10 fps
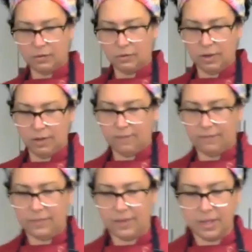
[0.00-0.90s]
also.
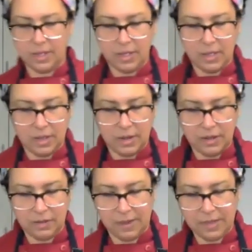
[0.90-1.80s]

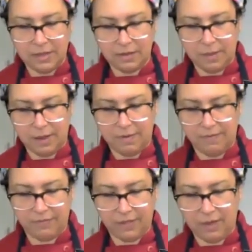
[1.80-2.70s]
Let's make this
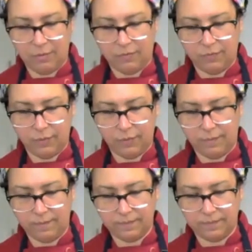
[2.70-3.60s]
baby flavorful.